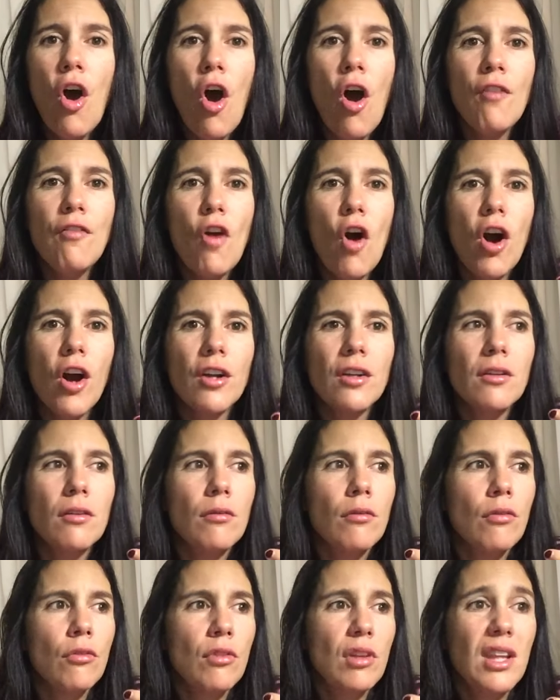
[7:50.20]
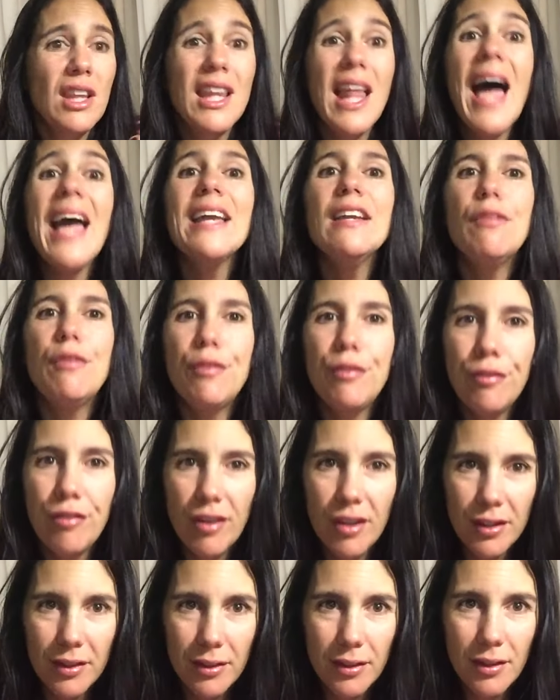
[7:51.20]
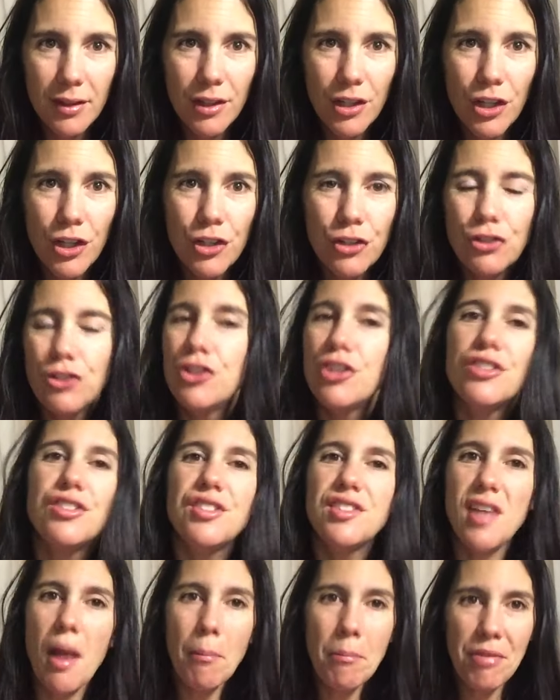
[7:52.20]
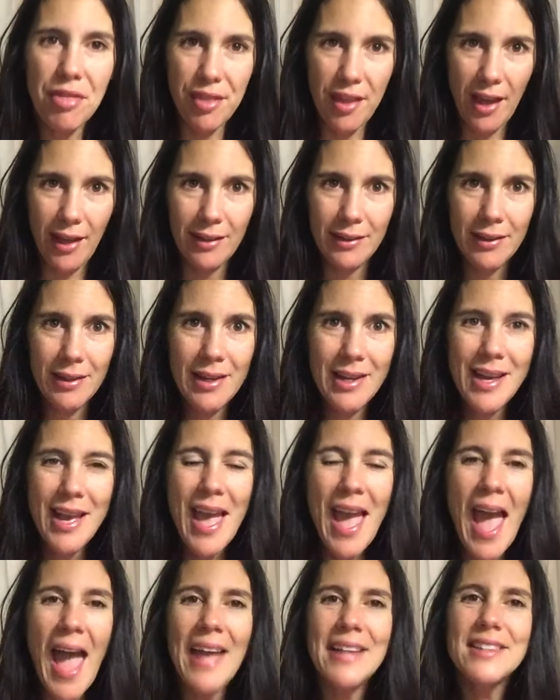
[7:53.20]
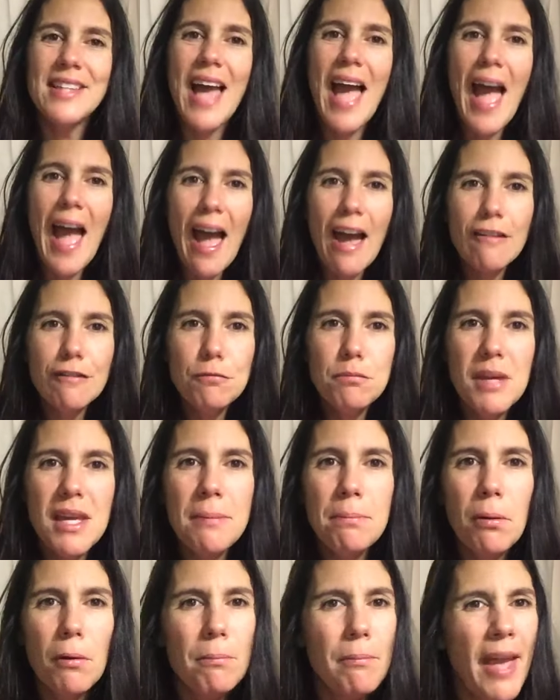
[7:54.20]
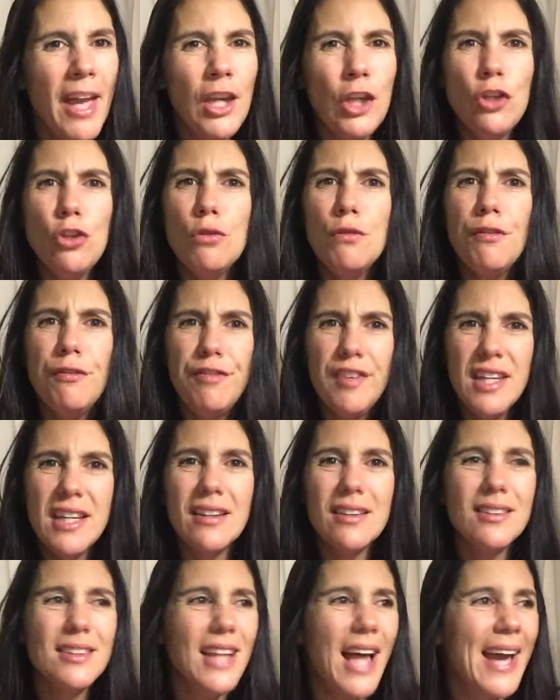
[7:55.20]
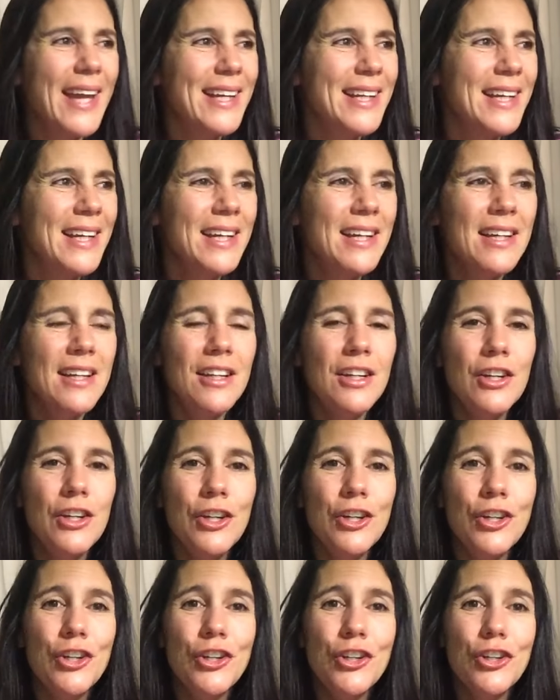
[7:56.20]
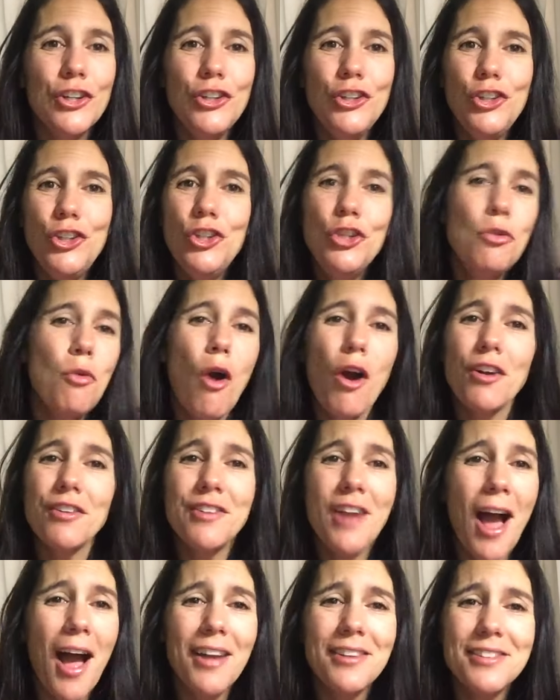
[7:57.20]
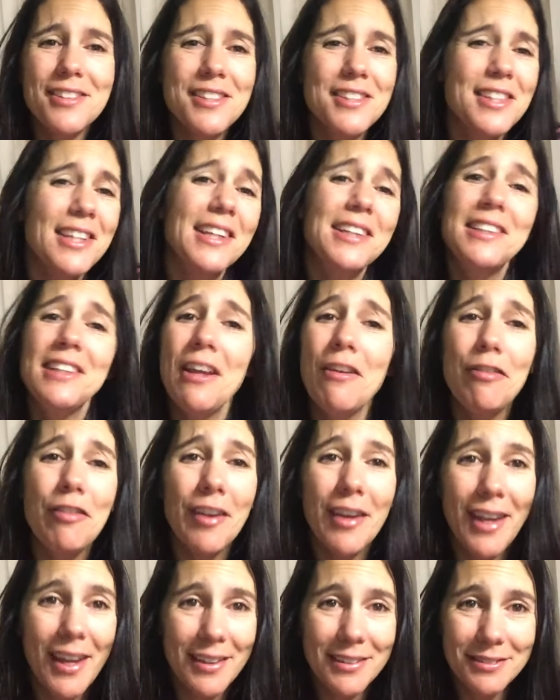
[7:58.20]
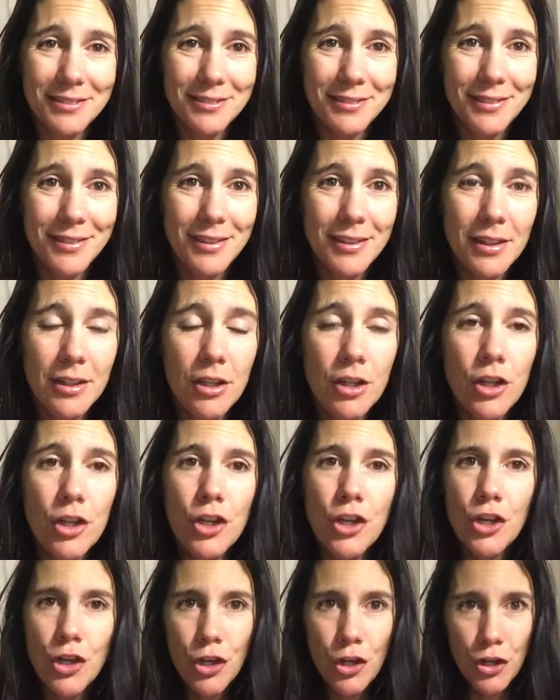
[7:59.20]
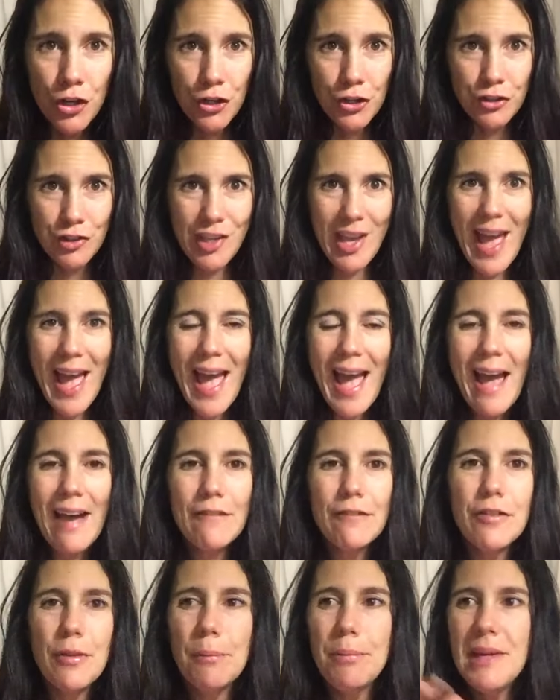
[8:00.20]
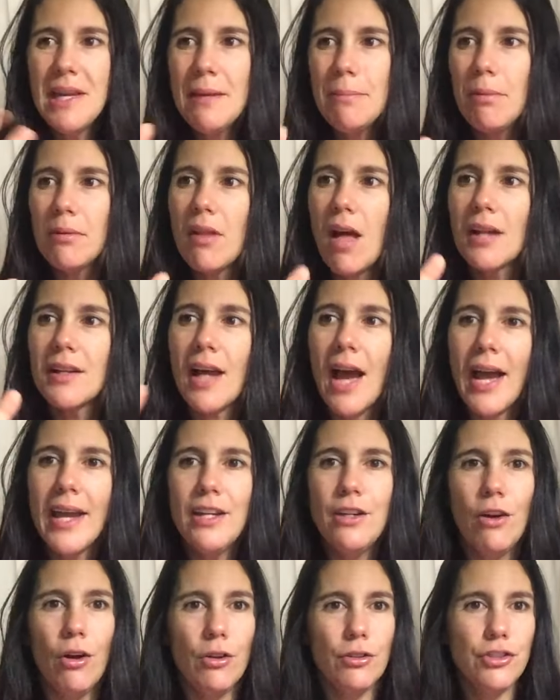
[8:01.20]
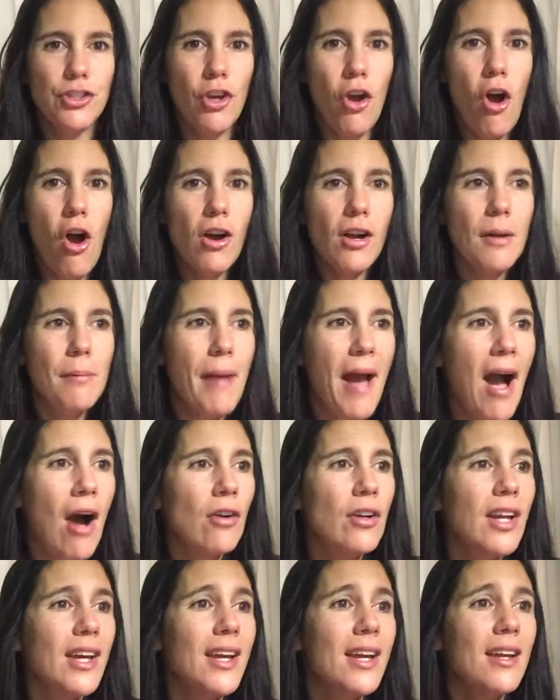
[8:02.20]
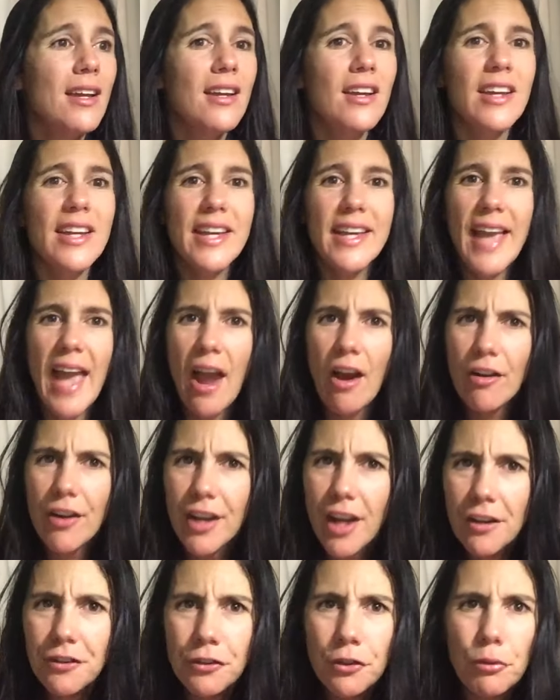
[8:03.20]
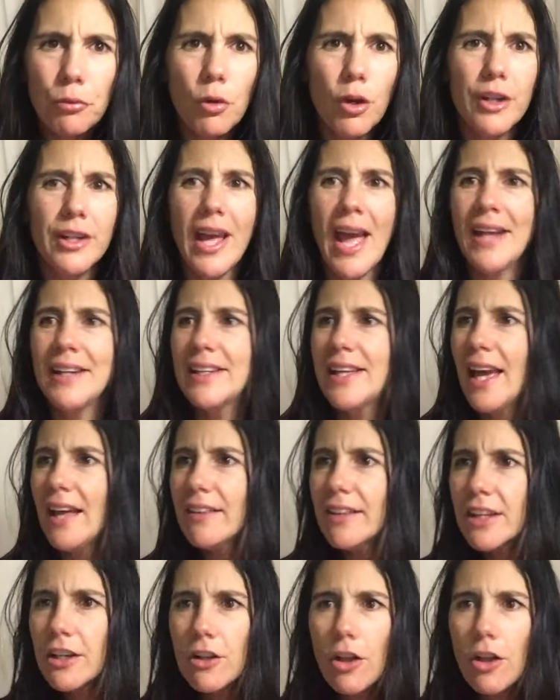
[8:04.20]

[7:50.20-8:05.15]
of our life to something. And to have people make you feel like you are not significant. To have the people on Idol talk about Carrie Underwood and Kelly